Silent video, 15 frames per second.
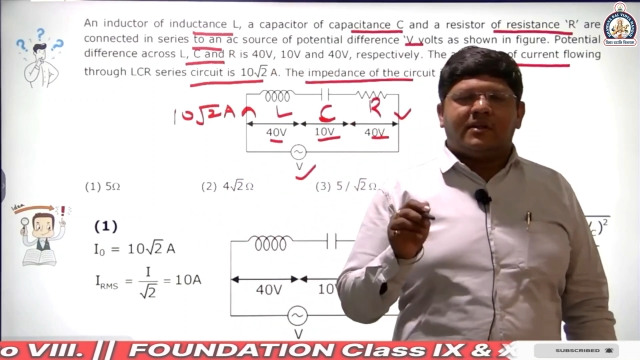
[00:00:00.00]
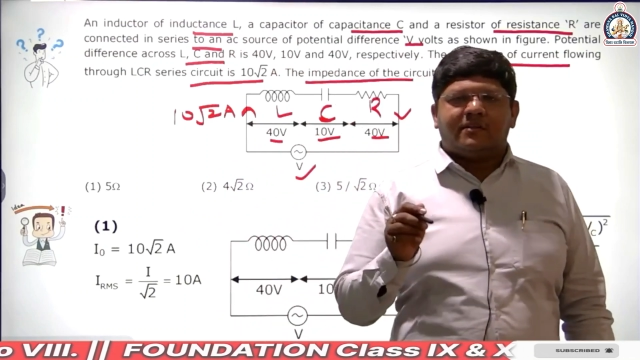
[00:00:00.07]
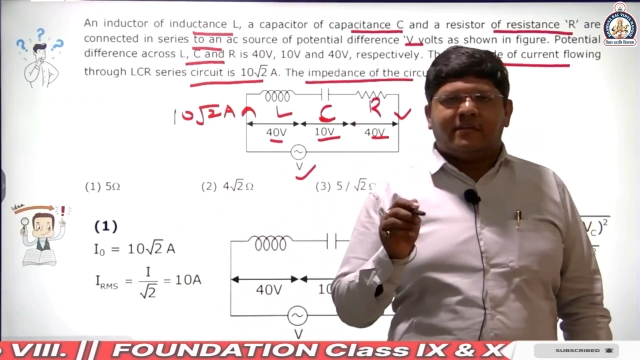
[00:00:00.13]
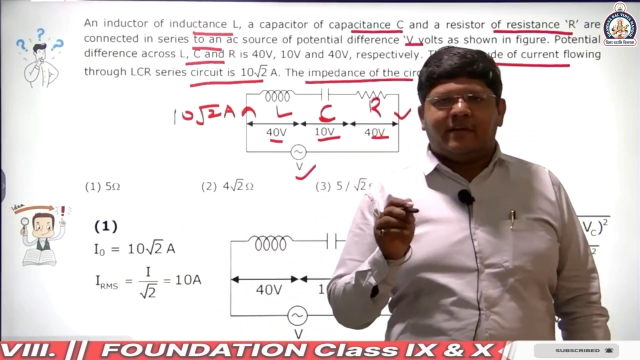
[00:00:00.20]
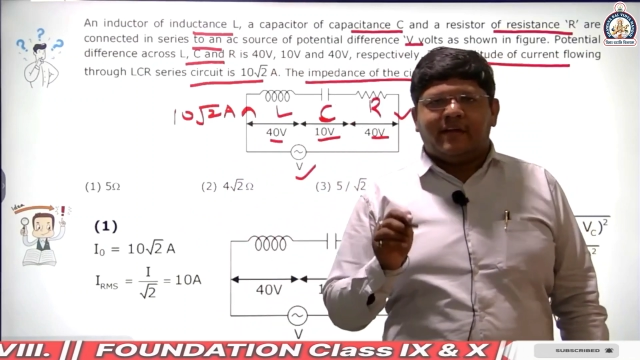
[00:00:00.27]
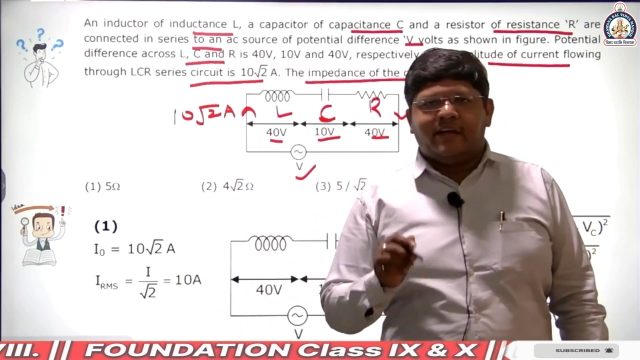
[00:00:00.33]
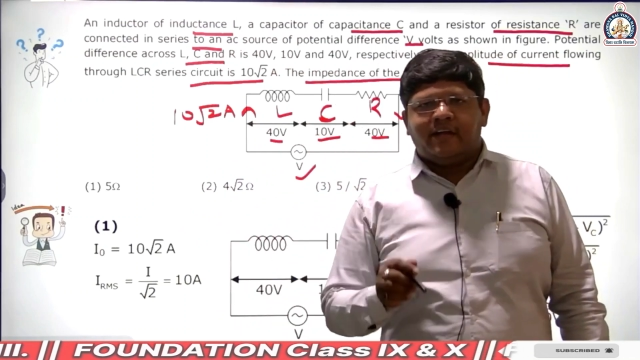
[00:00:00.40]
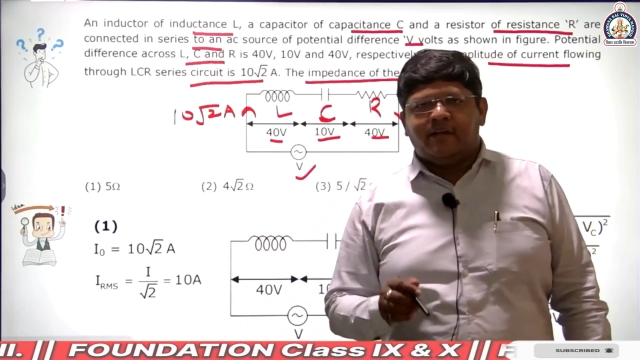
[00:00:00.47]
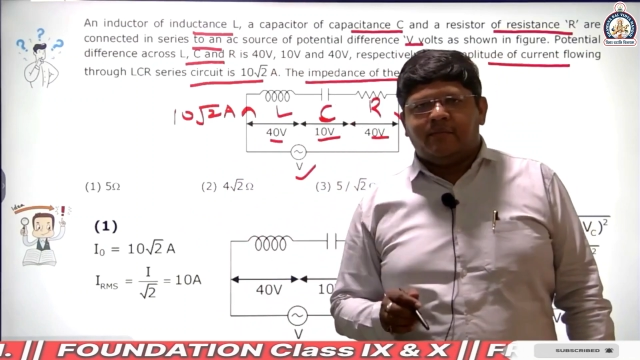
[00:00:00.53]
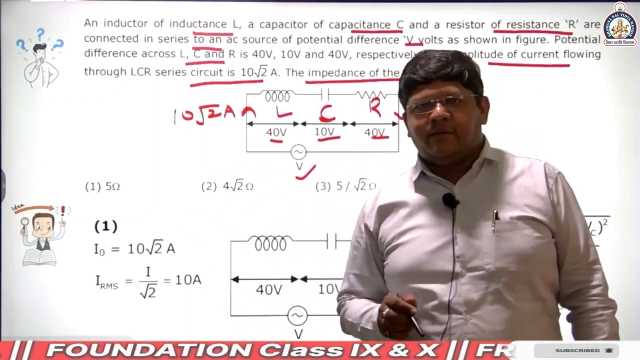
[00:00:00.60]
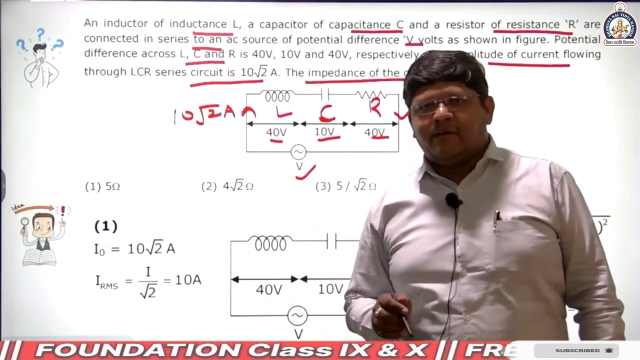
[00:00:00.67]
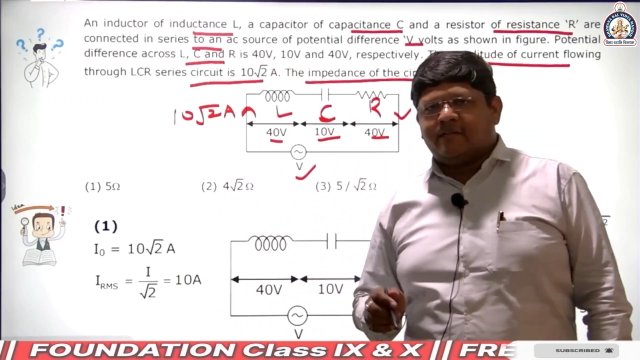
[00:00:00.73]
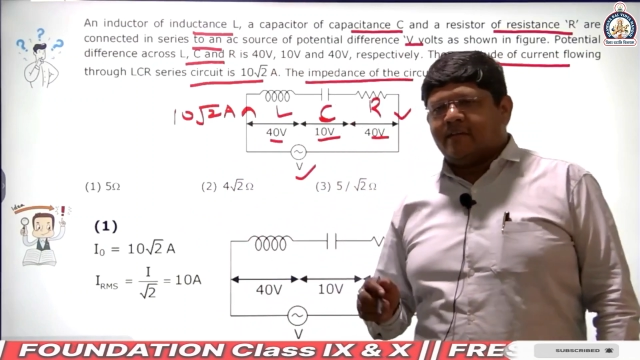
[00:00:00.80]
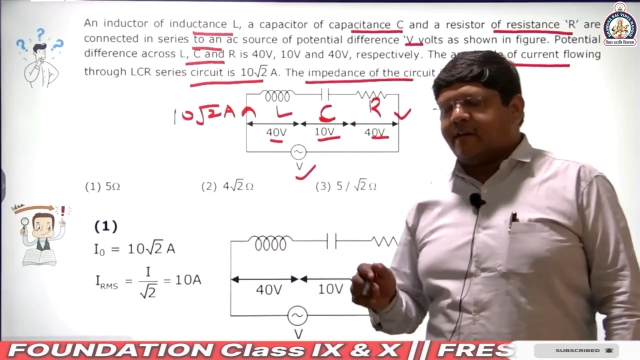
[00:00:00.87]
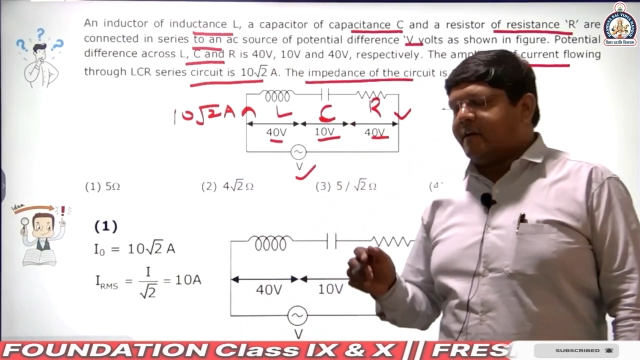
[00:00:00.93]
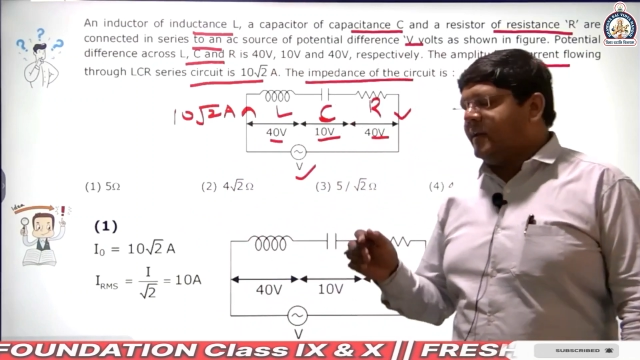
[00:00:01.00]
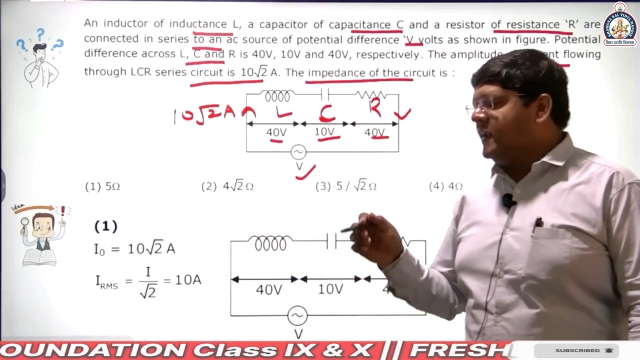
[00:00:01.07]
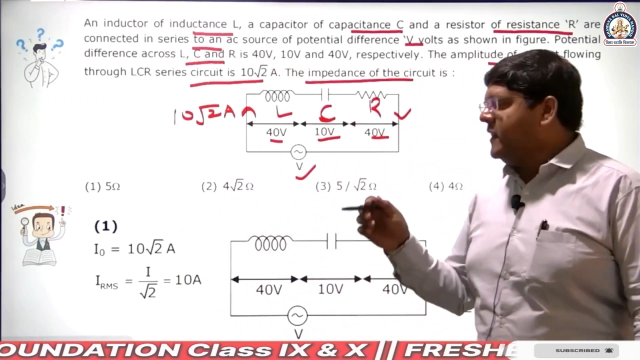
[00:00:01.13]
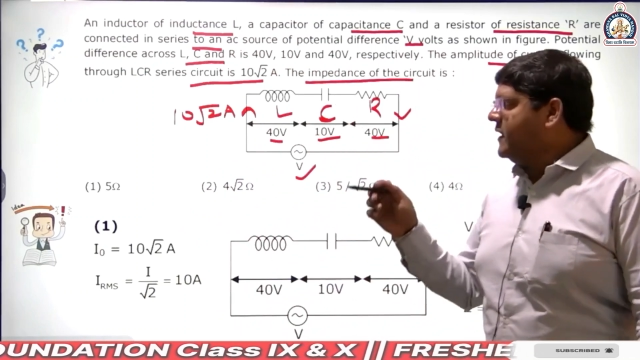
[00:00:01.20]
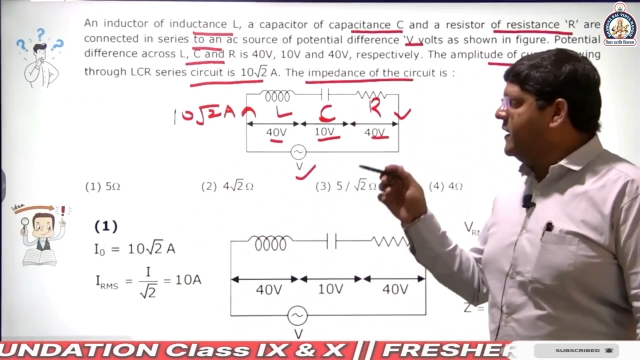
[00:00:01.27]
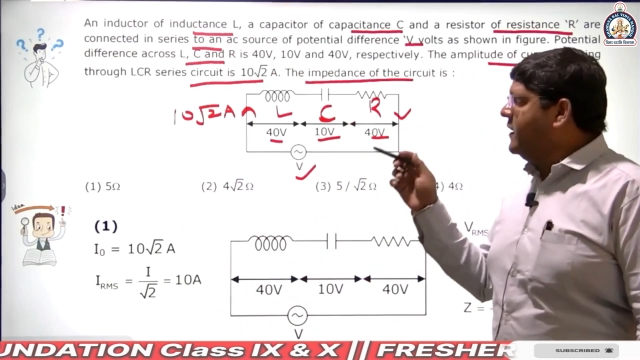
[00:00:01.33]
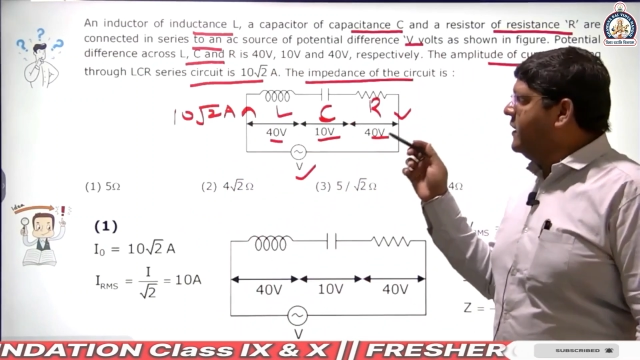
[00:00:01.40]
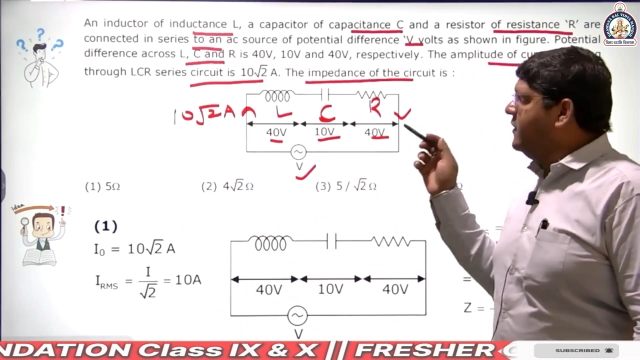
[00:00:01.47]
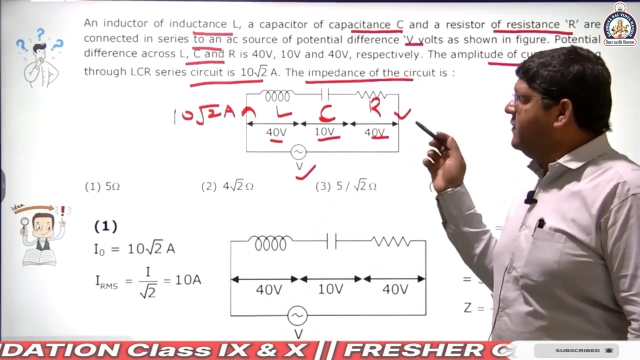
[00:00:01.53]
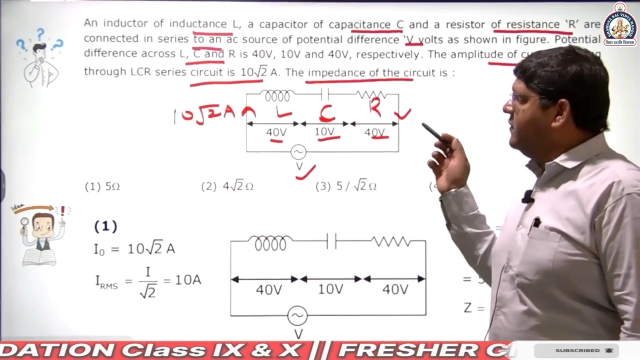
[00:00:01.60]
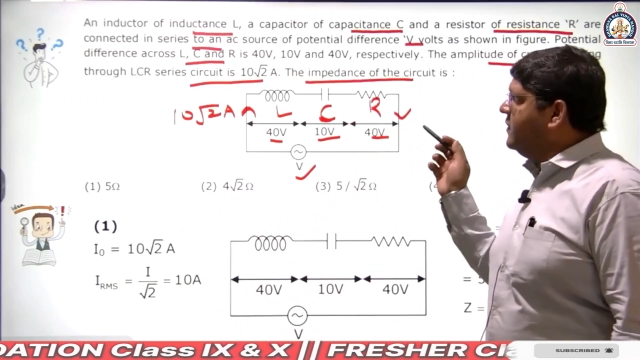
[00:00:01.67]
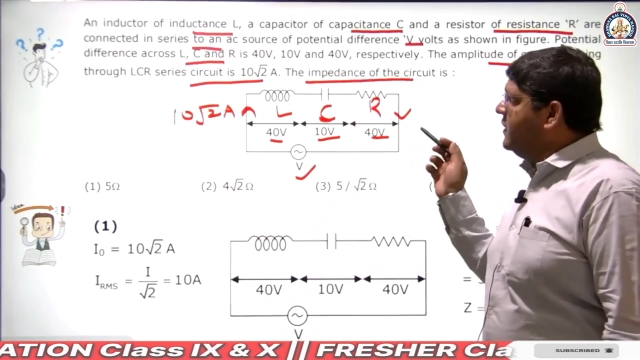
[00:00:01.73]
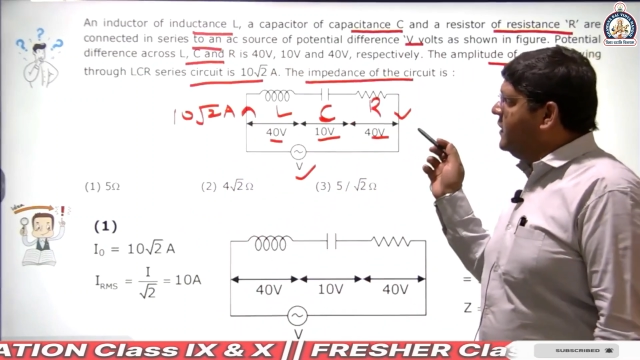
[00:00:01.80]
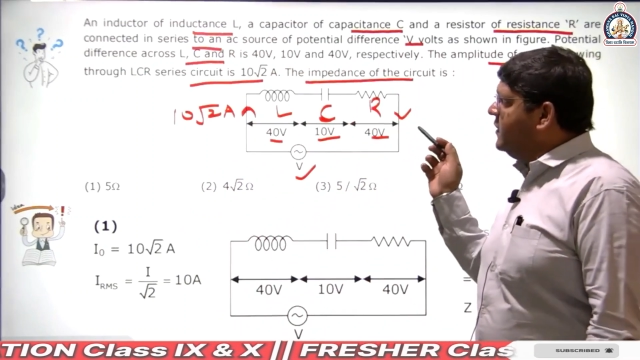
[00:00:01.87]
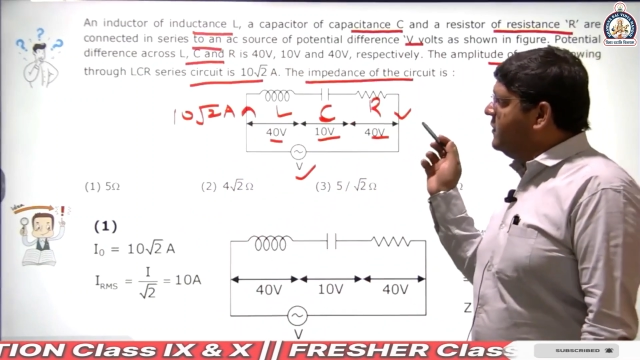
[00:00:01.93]
the three elements are connected in
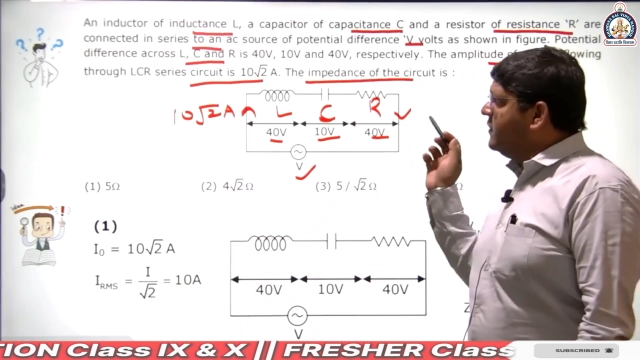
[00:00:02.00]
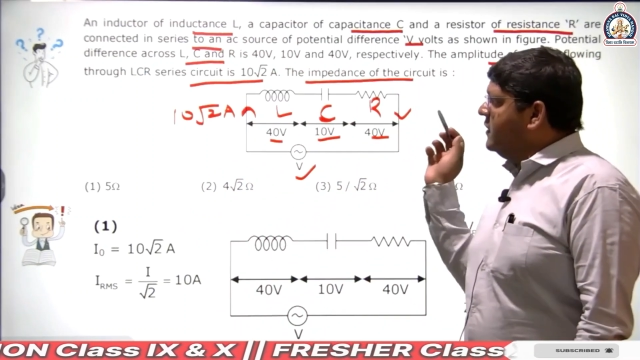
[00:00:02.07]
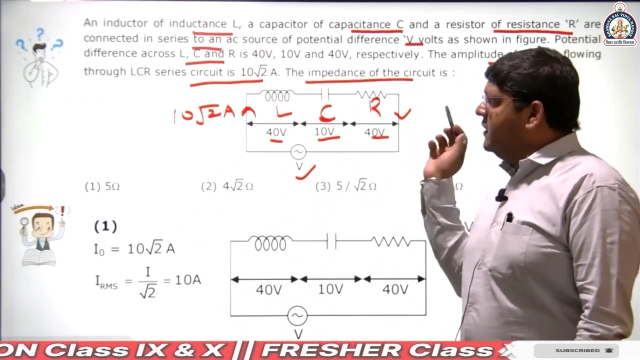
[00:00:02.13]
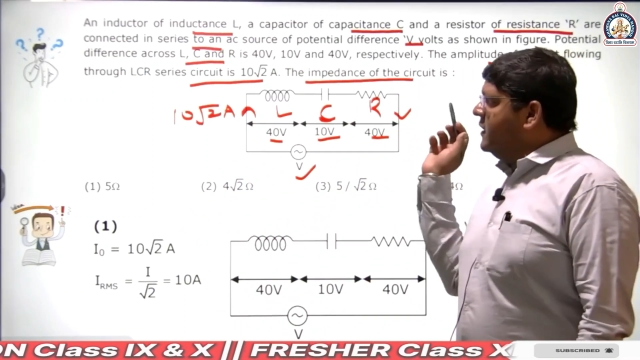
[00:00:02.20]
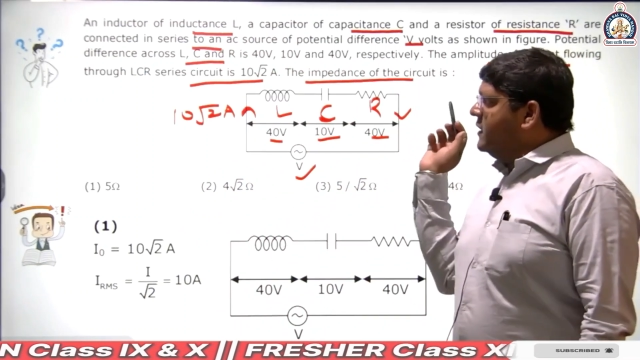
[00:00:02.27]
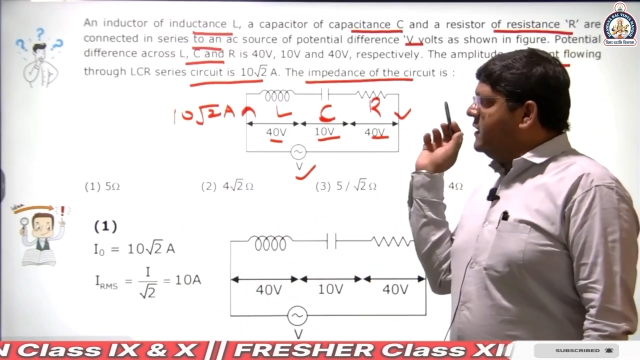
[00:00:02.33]
series,